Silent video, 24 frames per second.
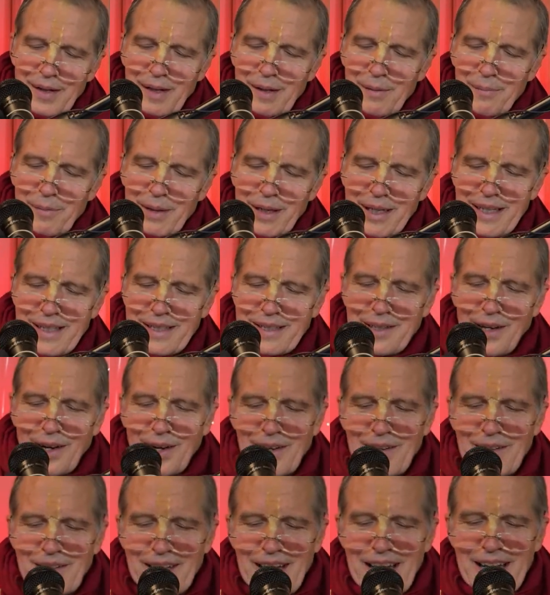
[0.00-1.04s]
Please
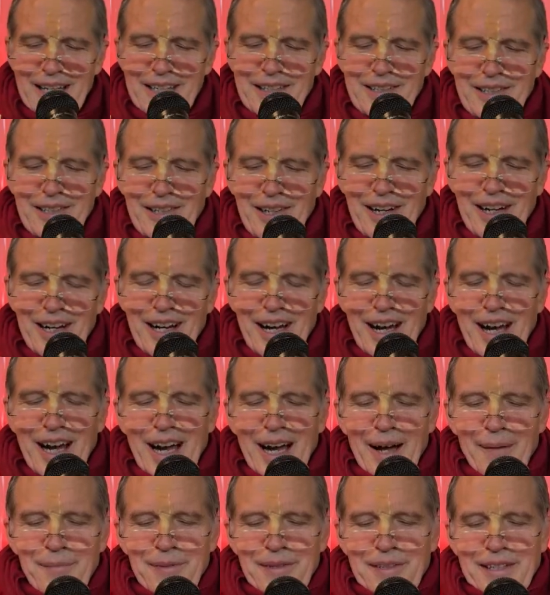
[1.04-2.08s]
all raise your
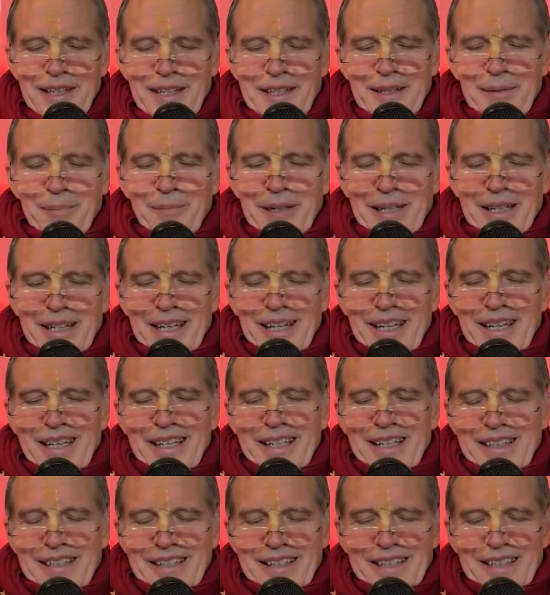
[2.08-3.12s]
arms in the
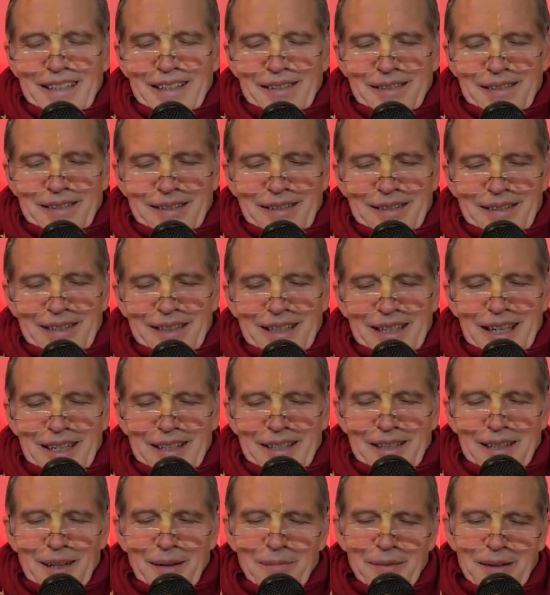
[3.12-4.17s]
beginning. Let's get
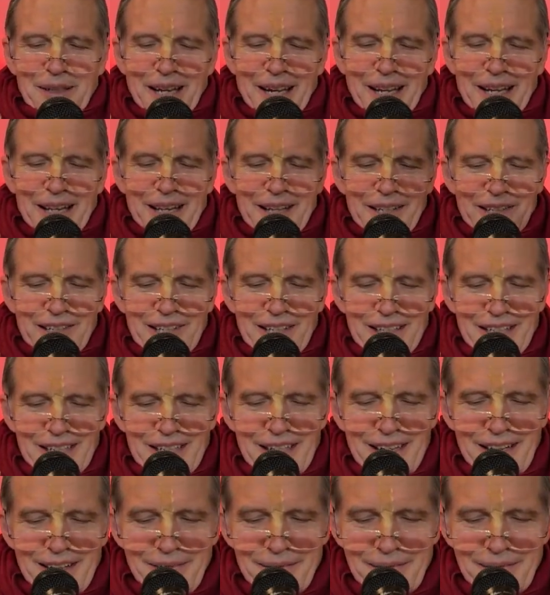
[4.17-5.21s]
some energy here.